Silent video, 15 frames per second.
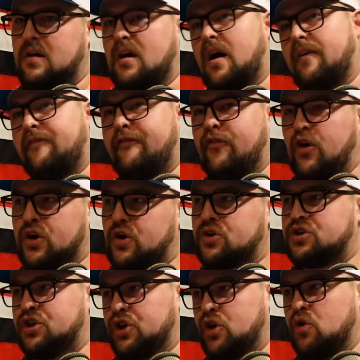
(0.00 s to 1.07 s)
a foot or
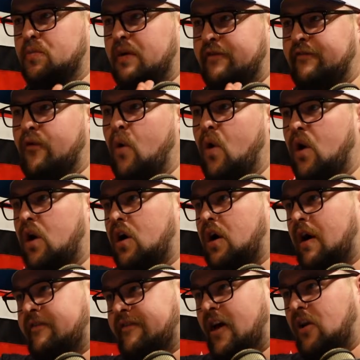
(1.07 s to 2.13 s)
two before
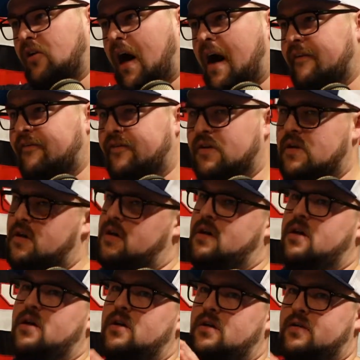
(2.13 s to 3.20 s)
a fall off,
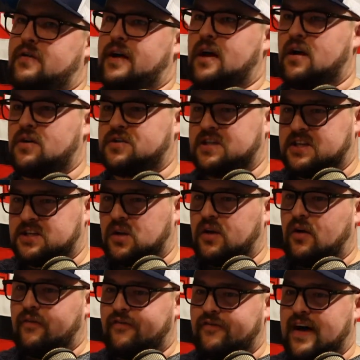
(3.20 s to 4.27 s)
there's this
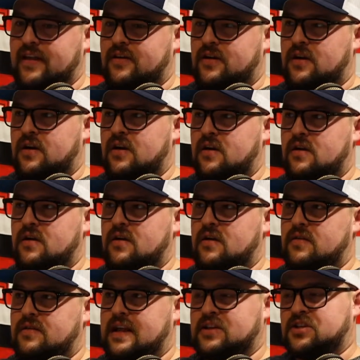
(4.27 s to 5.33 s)
little feather
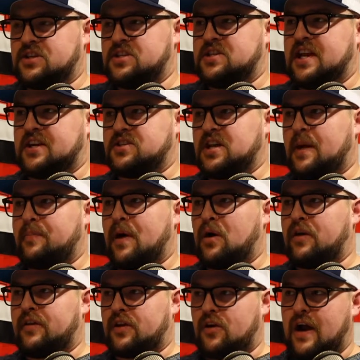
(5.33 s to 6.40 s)
that just sticks up out
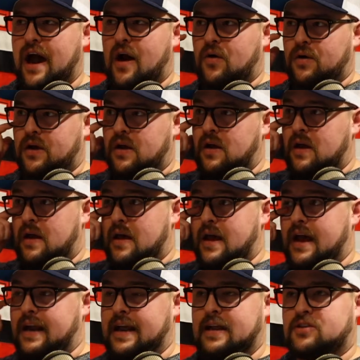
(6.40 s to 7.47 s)
of the ground,
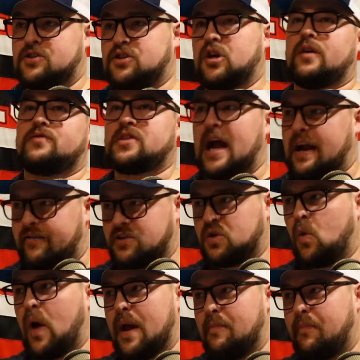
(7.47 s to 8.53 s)
and it serves kind of as the
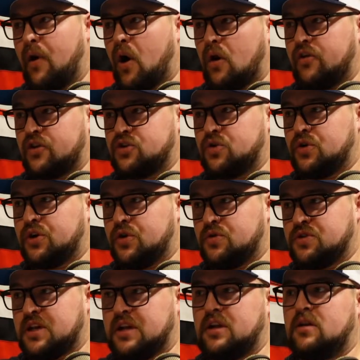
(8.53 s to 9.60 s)
white ball that you would
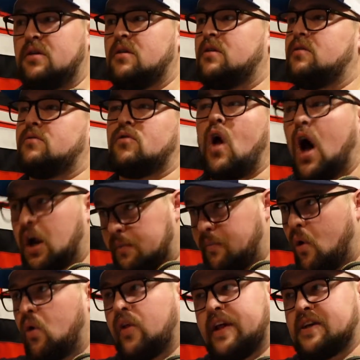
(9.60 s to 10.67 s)
use in lawn
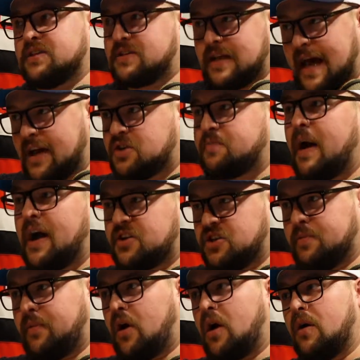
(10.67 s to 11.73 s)
bowling /
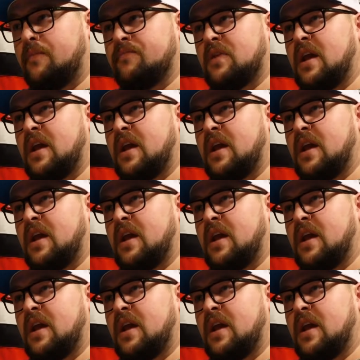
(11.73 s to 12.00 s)
bocce ball.